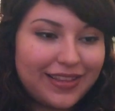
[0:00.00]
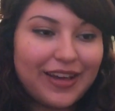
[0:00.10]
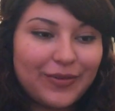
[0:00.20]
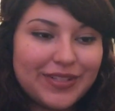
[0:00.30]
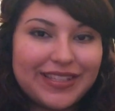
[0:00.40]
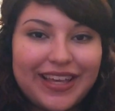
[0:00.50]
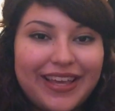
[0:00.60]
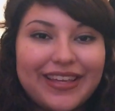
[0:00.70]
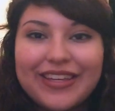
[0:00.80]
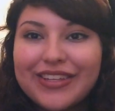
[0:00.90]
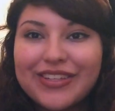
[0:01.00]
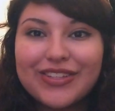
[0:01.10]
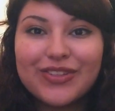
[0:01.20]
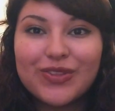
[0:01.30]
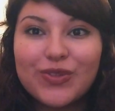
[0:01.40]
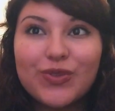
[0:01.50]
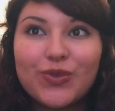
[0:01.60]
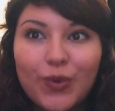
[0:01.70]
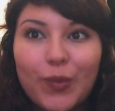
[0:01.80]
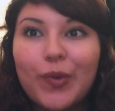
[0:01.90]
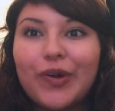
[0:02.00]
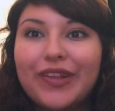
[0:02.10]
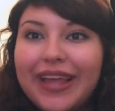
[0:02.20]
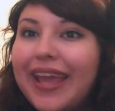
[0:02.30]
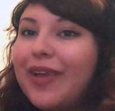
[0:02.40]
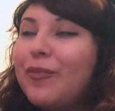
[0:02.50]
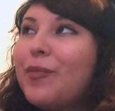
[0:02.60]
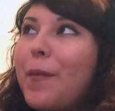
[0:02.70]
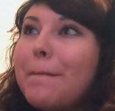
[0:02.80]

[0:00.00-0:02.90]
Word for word: That was like super lame.